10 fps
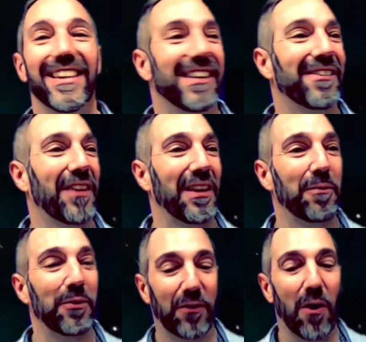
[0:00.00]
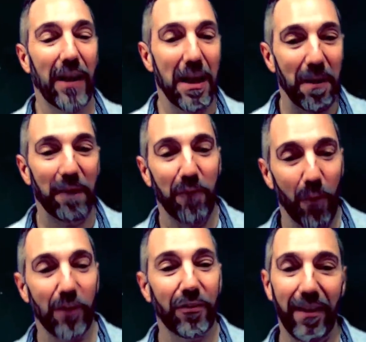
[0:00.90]
it was, it was talking about
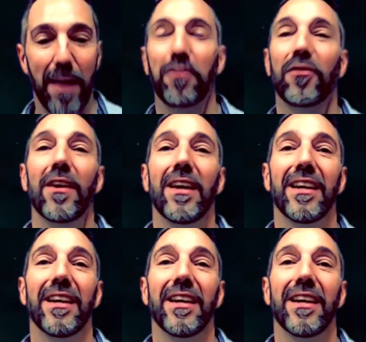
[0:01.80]
four steps